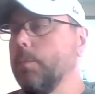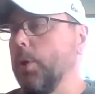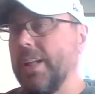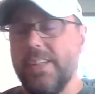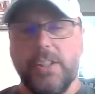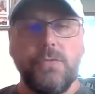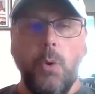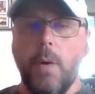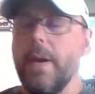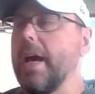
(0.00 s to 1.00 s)
put in list
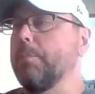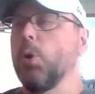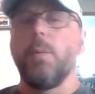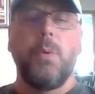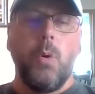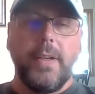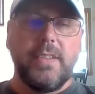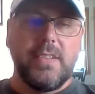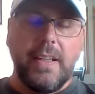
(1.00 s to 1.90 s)
format, bullet points,